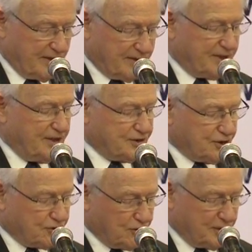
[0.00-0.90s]
The
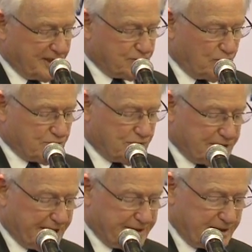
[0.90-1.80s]
Institute has also
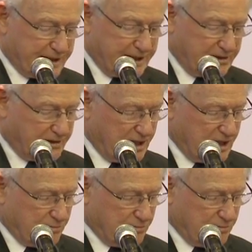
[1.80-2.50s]
taken a lead in